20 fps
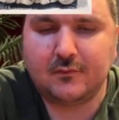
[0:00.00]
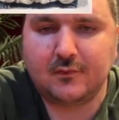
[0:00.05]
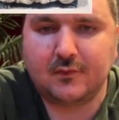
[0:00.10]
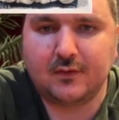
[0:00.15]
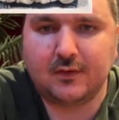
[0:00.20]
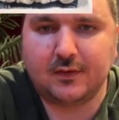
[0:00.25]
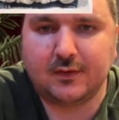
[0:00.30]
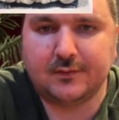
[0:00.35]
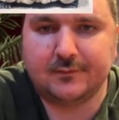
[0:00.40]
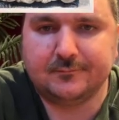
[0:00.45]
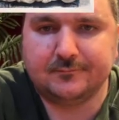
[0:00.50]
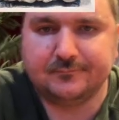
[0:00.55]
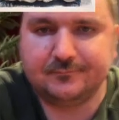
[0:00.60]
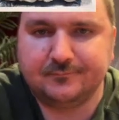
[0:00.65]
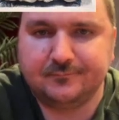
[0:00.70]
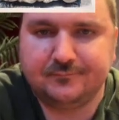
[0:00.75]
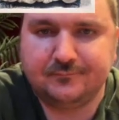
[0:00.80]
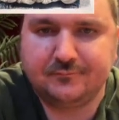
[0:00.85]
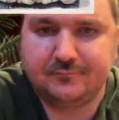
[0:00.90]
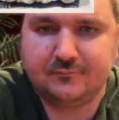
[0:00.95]
at
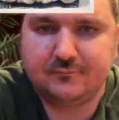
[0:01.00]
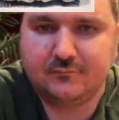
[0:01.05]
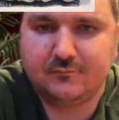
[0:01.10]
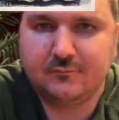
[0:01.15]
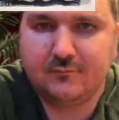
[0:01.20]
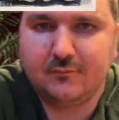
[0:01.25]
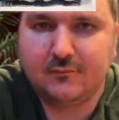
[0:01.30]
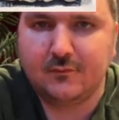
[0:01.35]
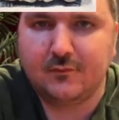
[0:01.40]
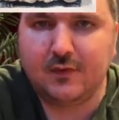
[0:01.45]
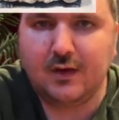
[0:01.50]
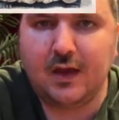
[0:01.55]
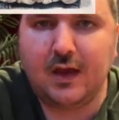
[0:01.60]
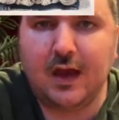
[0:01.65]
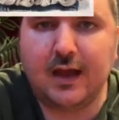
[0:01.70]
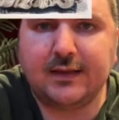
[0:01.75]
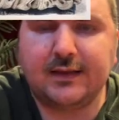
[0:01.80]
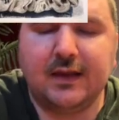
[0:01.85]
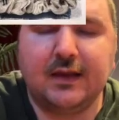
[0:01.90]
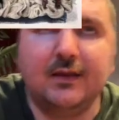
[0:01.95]
the
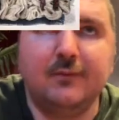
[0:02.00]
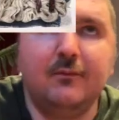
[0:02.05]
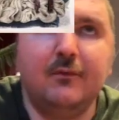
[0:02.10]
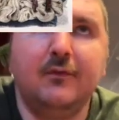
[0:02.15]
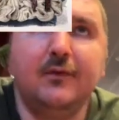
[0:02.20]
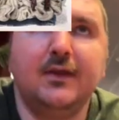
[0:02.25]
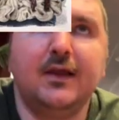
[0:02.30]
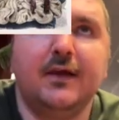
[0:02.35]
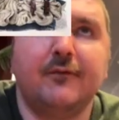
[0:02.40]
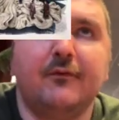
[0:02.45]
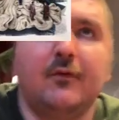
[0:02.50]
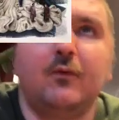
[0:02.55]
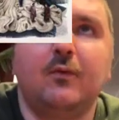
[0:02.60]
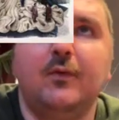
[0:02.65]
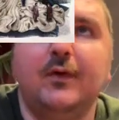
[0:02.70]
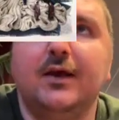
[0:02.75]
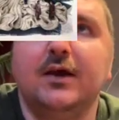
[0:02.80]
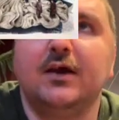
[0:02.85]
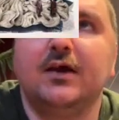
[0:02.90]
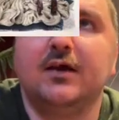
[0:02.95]
end of the movie, they have a
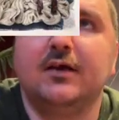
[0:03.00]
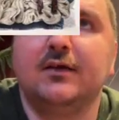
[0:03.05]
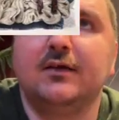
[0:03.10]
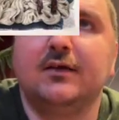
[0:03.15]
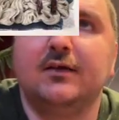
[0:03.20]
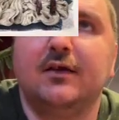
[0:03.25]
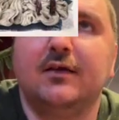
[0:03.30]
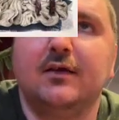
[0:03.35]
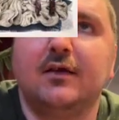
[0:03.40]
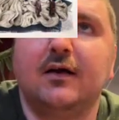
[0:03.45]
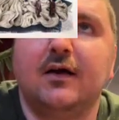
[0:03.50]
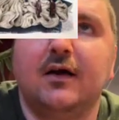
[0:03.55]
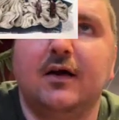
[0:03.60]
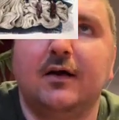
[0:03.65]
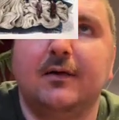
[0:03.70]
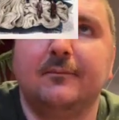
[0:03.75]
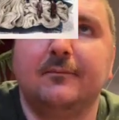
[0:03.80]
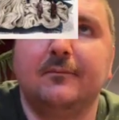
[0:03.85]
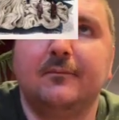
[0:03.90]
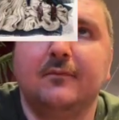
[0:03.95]
weird,
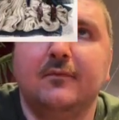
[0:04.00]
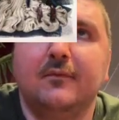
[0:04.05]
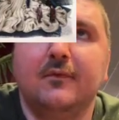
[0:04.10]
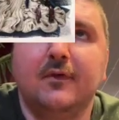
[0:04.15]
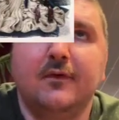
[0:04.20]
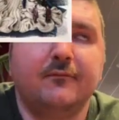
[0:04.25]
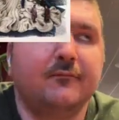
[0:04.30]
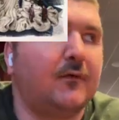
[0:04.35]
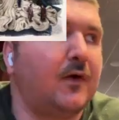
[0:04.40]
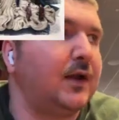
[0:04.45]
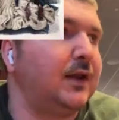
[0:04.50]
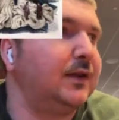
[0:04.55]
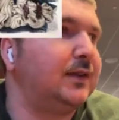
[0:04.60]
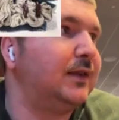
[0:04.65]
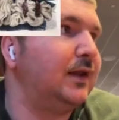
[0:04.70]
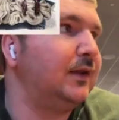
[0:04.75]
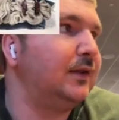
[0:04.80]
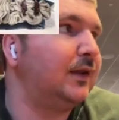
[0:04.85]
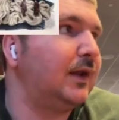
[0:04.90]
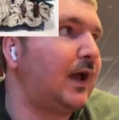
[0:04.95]
funny
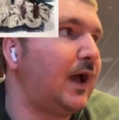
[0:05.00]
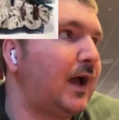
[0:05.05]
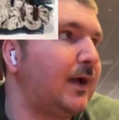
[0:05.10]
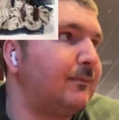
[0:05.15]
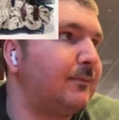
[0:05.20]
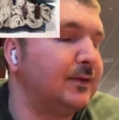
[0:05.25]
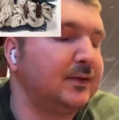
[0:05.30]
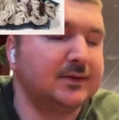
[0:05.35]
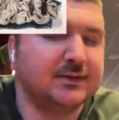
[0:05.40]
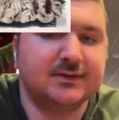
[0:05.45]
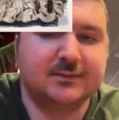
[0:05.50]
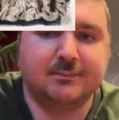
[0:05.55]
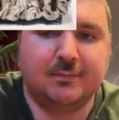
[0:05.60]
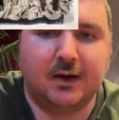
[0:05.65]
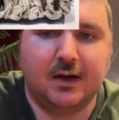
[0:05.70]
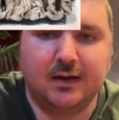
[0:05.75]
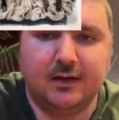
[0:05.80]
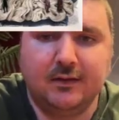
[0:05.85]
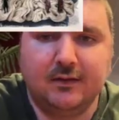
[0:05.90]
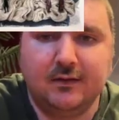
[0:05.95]
thing that happens,
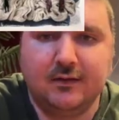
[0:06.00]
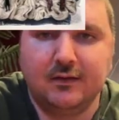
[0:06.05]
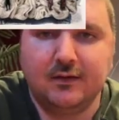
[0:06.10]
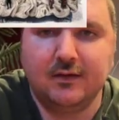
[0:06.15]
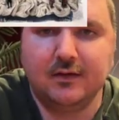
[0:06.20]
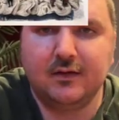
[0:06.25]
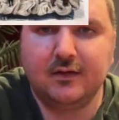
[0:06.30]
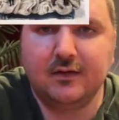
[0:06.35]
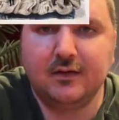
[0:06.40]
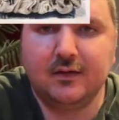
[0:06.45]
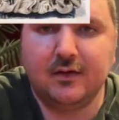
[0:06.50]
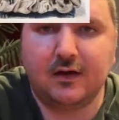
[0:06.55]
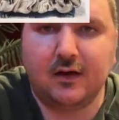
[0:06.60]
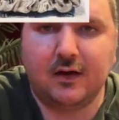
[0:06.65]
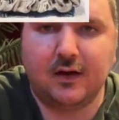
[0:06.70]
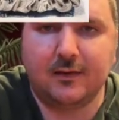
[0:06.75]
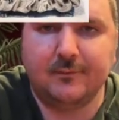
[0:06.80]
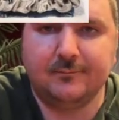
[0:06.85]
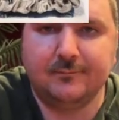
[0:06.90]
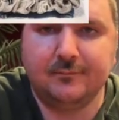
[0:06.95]
but
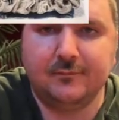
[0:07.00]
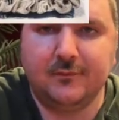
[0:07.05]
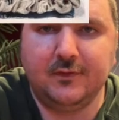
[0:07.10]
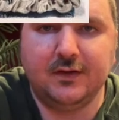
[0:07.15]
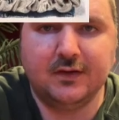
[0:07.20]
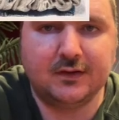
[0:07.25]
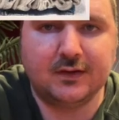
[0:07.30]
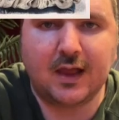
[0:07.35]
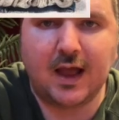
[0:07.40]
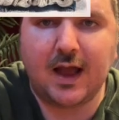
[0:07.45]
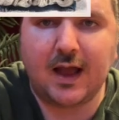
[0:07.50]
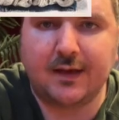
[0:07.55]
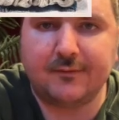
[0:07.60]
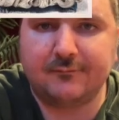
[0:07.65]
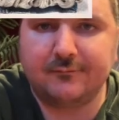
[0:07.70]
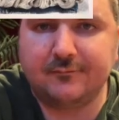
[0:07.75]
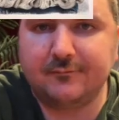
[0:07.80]
you'll laugh.